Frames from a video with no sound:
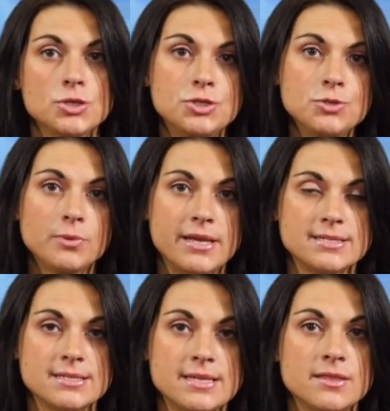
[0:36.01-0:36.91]
Two
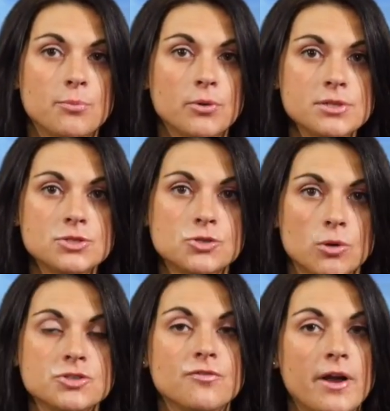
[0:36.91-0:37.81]
blazes in the Prince
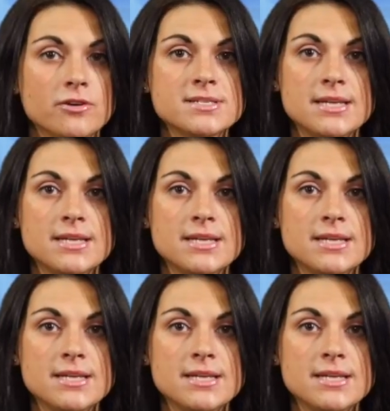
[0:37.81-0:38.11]
George Fire